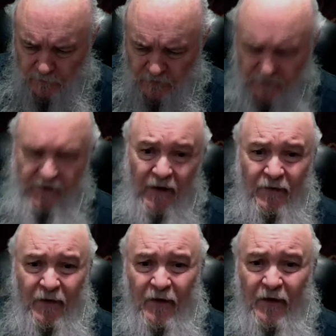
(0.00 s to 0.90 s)
Just
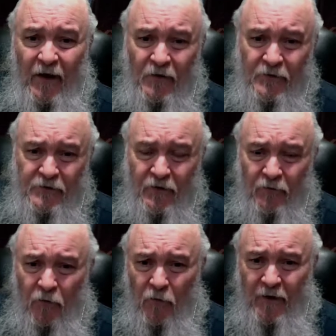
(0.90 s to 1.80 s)
take the analogy
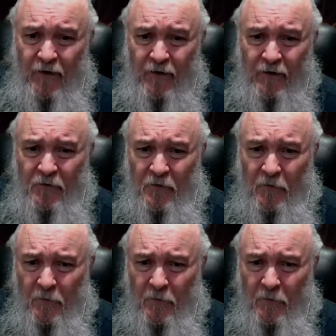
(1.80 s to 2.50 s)
for what it is.